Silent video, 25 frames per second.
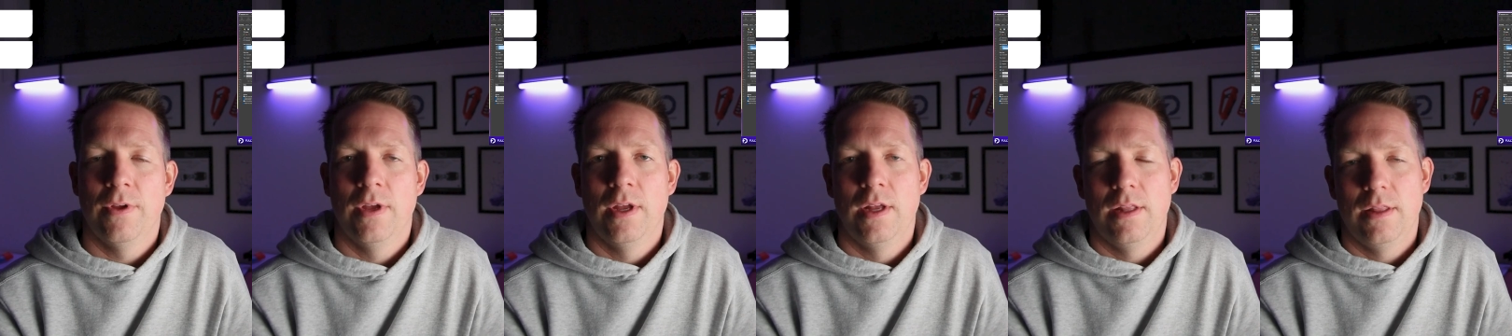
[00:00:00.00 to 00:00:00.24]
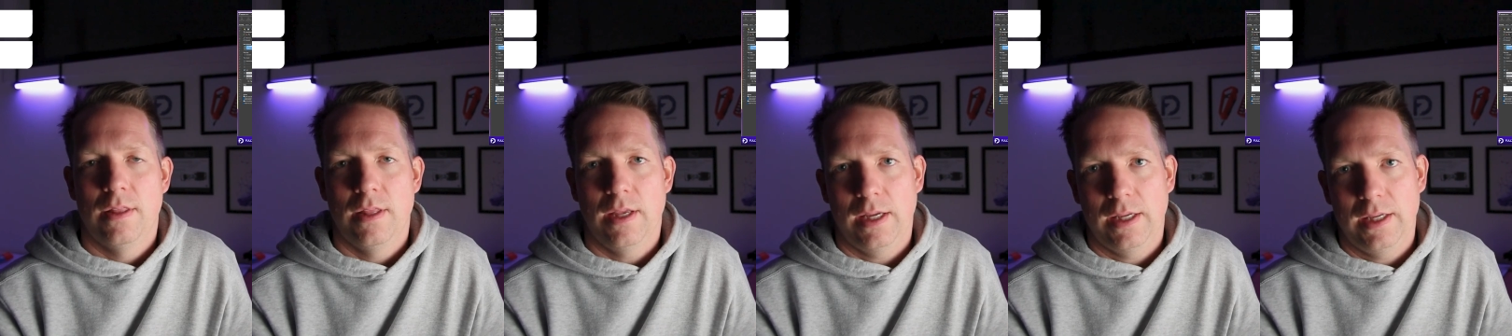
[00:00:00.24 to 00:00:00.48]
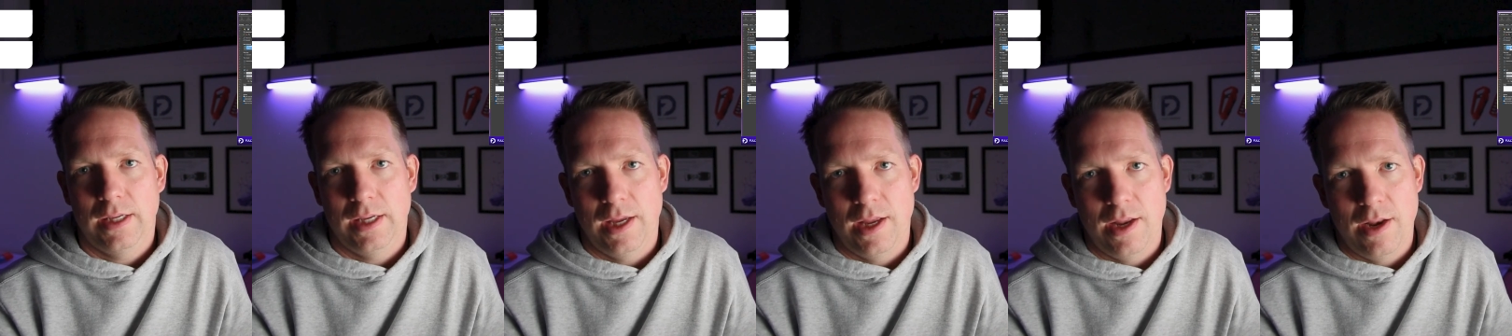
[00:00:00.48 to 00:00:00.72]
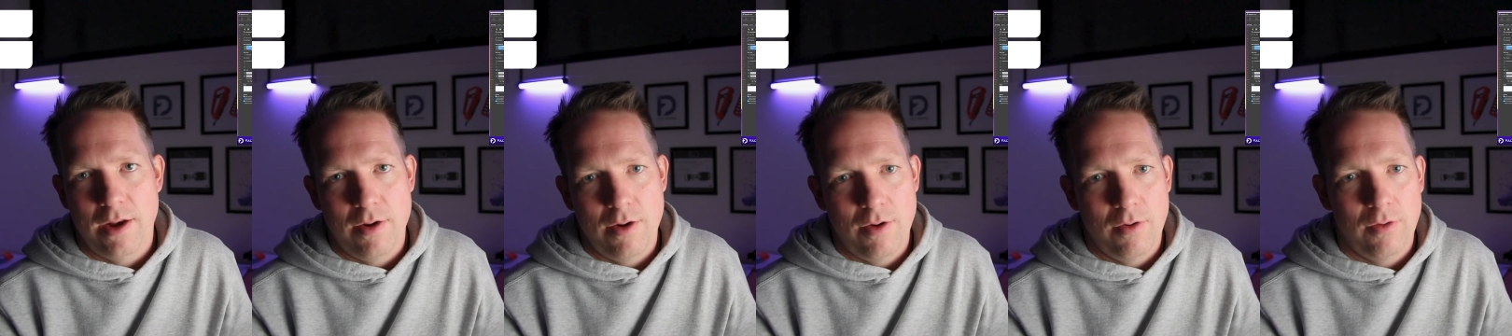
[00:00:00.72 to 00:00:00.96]
that
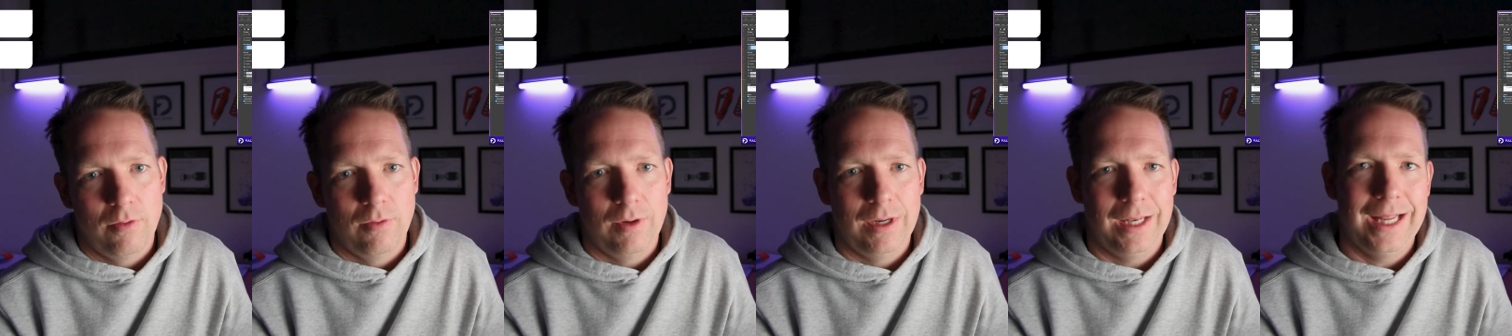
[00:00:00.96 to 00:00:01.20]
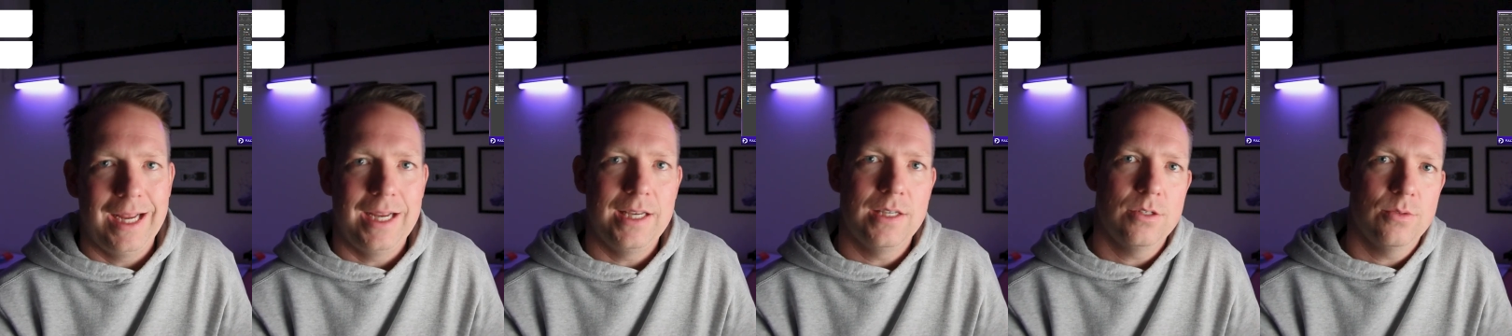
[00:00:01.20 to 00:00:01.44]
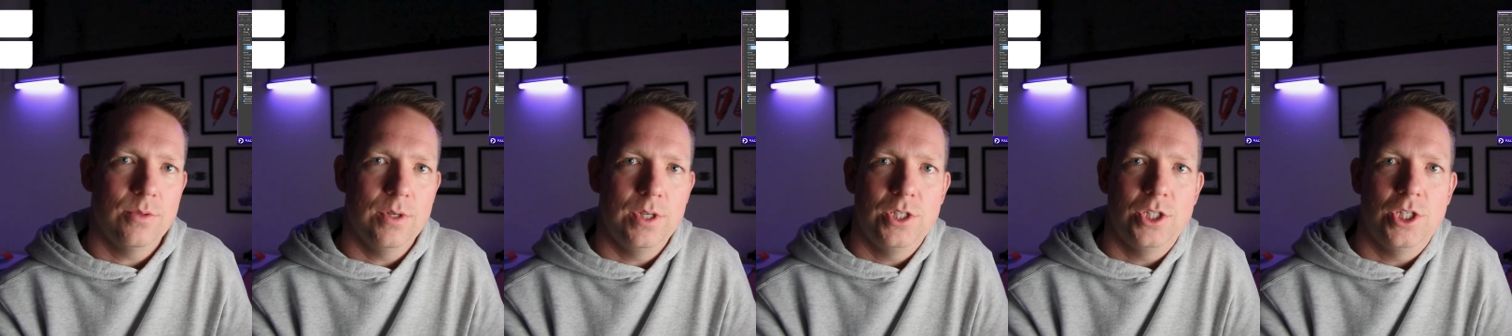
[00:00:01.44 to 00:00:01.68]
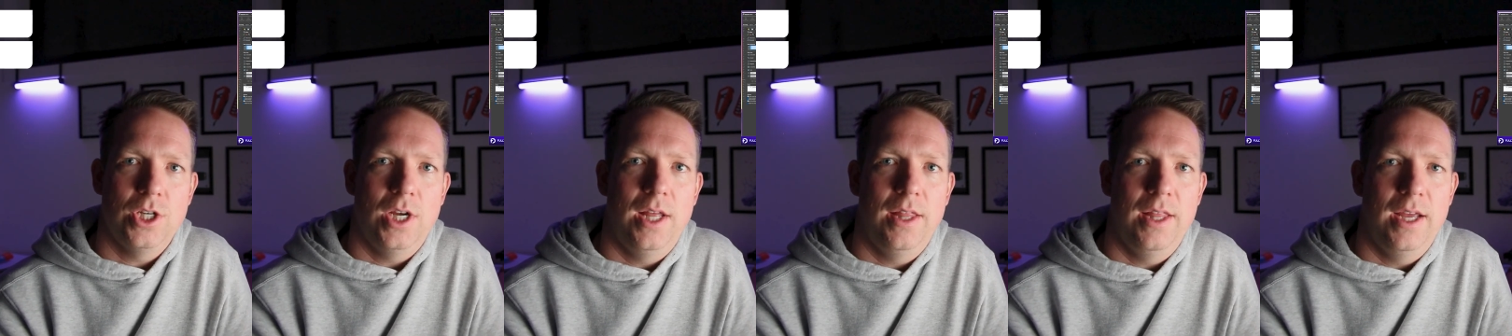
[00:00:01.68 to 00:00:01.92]
can relate to each
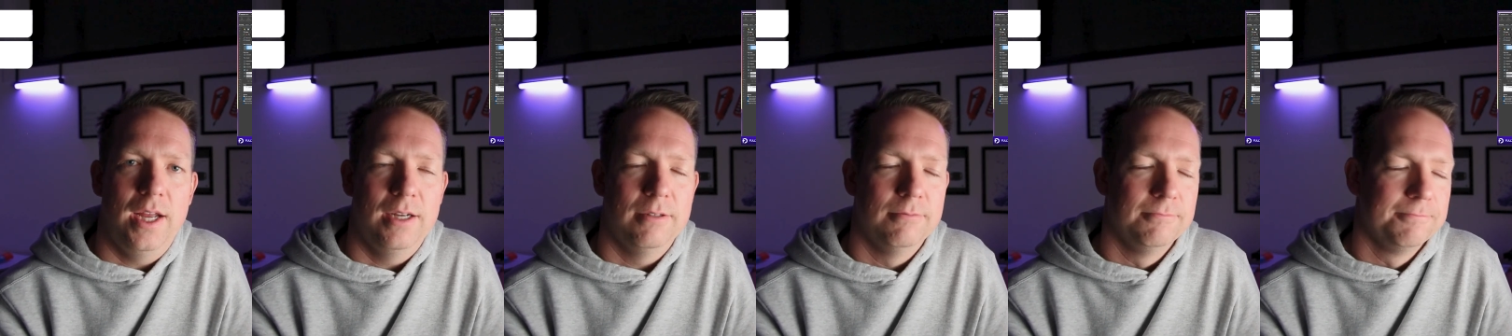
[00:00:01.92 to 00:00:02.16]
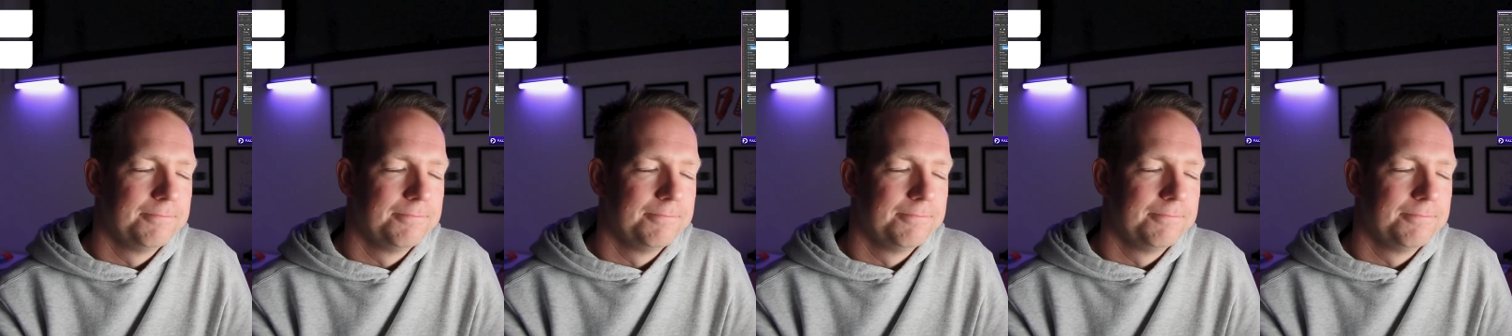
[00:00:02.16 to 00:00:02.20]
other.